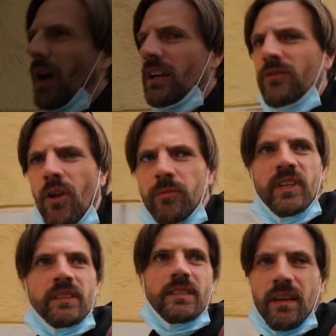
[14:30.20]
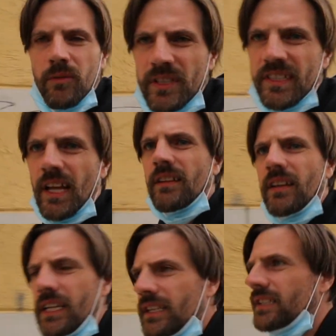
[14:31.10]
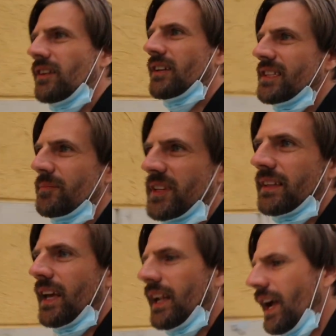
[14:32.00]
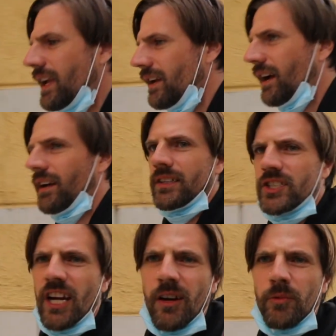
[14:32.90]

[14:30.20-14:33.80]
My involvement with Santeria is not something that I share